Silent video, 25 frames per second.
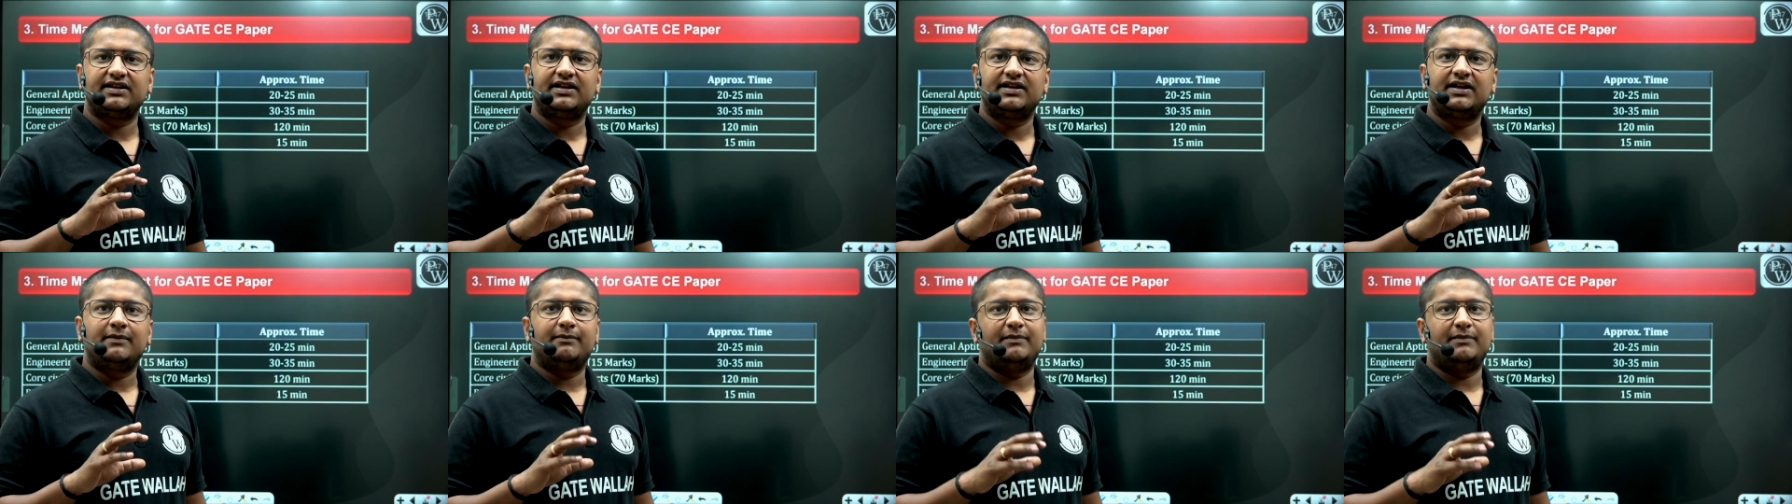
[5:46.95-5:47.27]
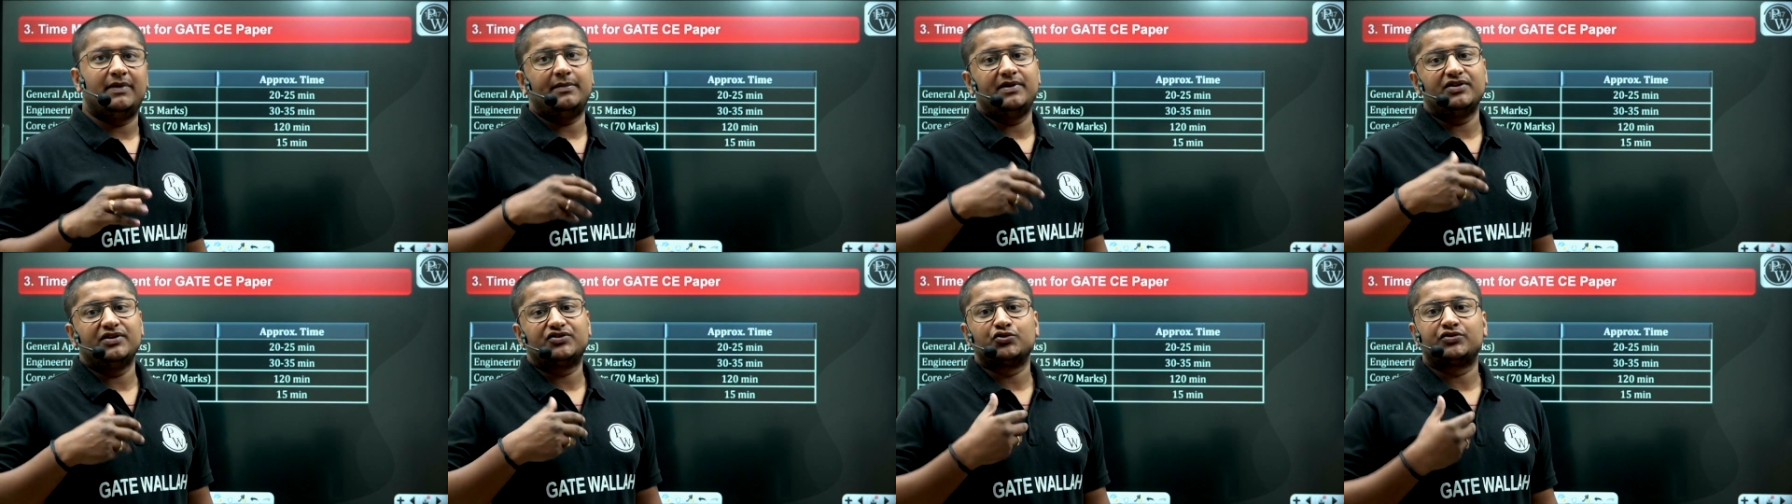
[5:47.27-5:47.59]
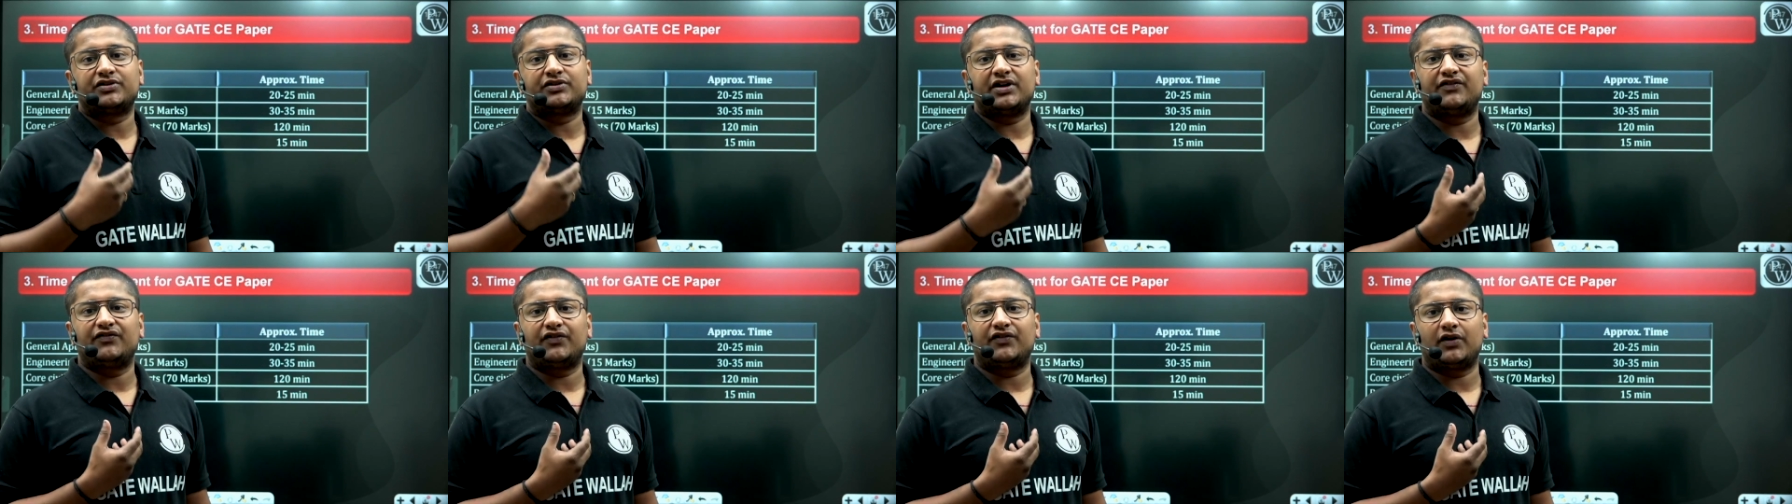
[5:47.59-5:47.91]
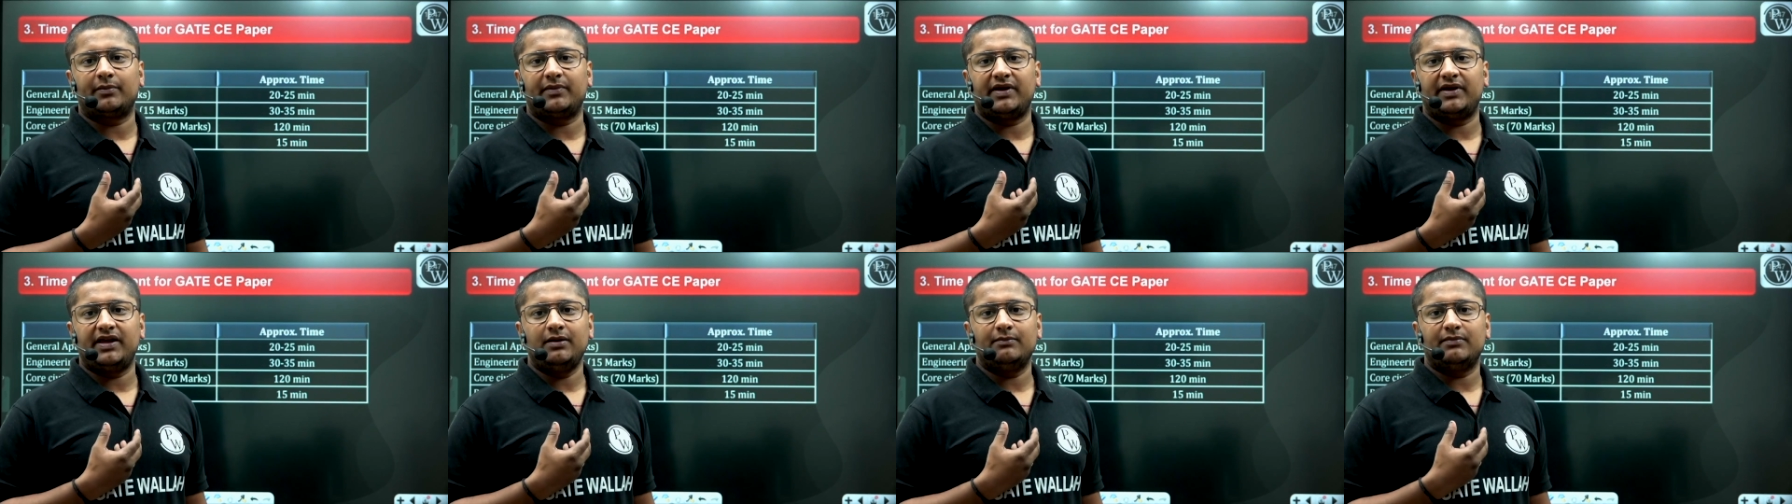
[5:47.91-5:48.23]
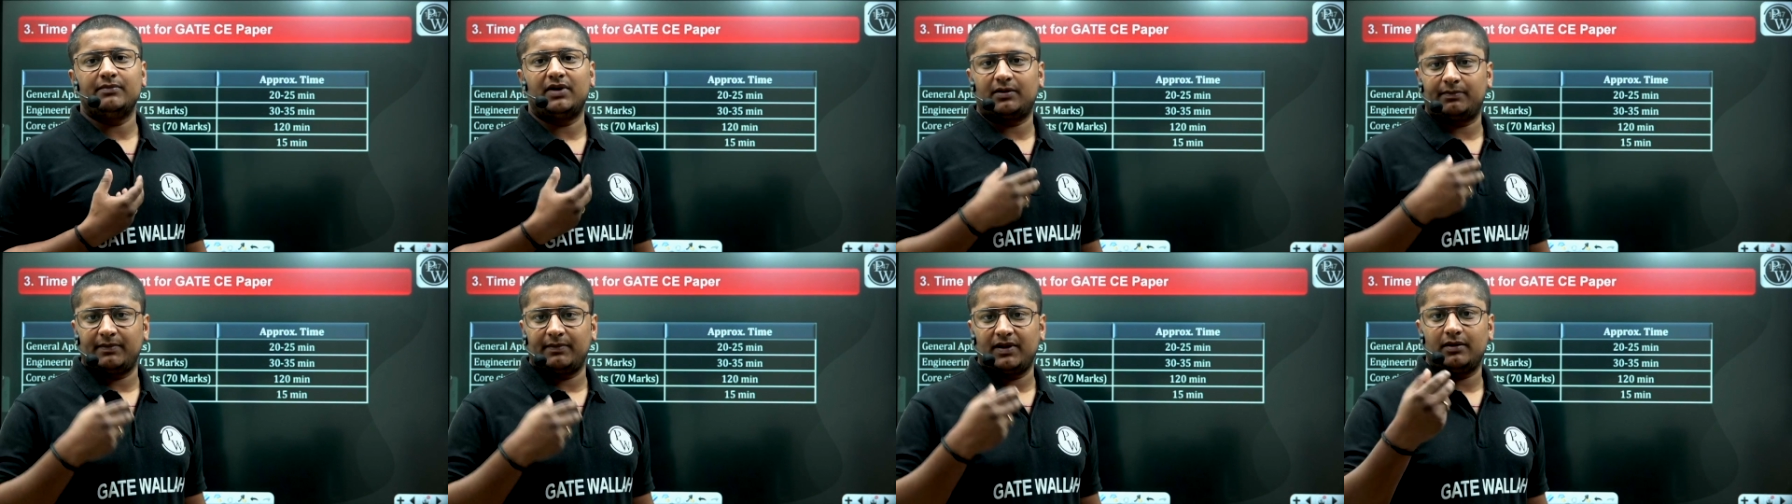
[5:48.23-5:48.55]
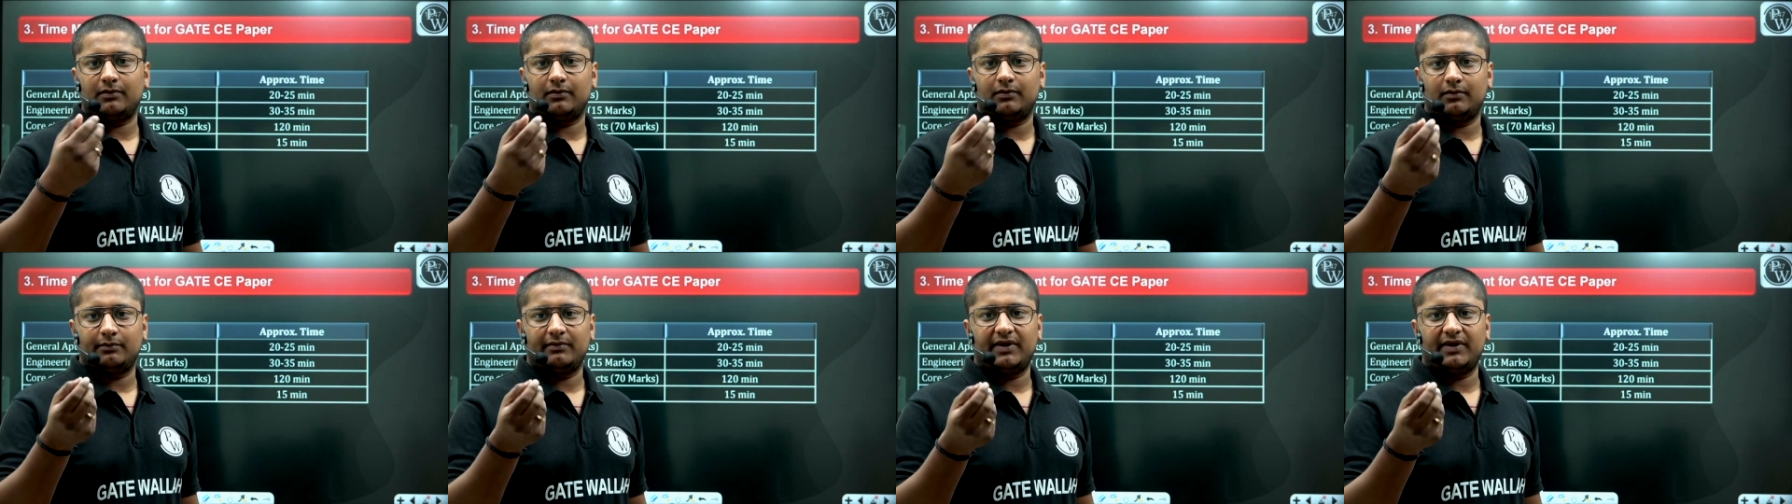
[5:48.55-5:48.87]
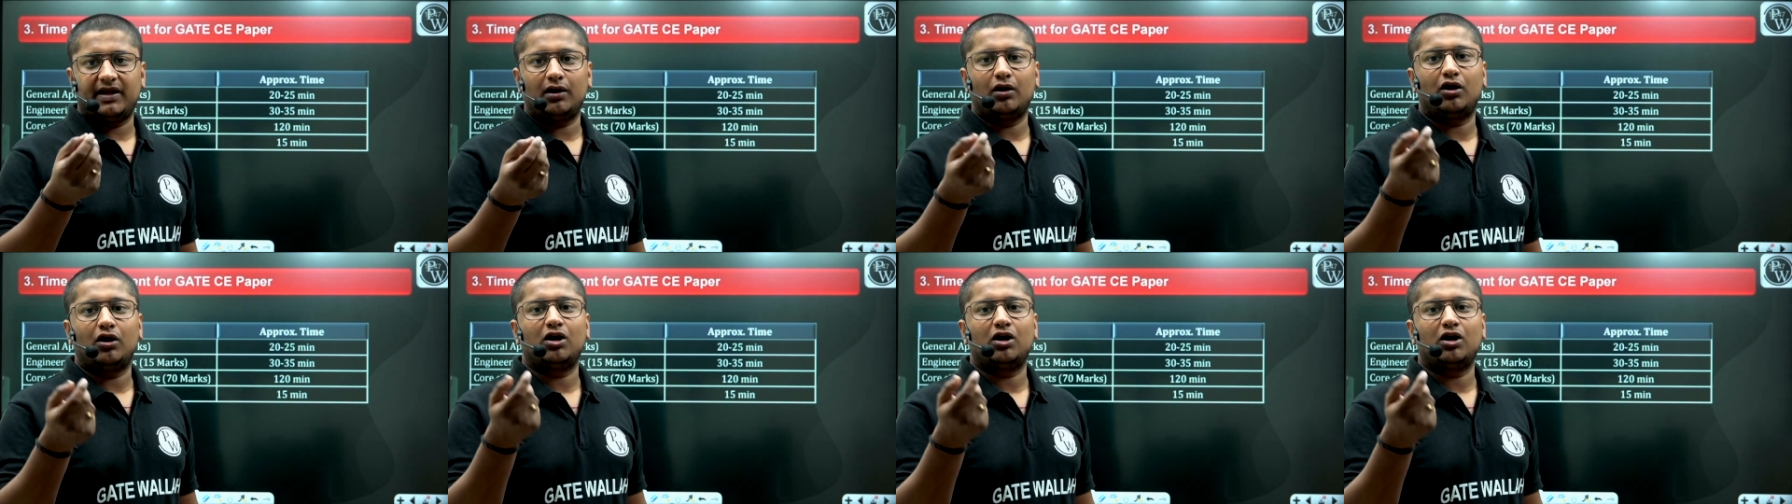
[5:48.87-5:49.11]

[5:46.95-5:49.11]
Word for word: may be suited for me but may may not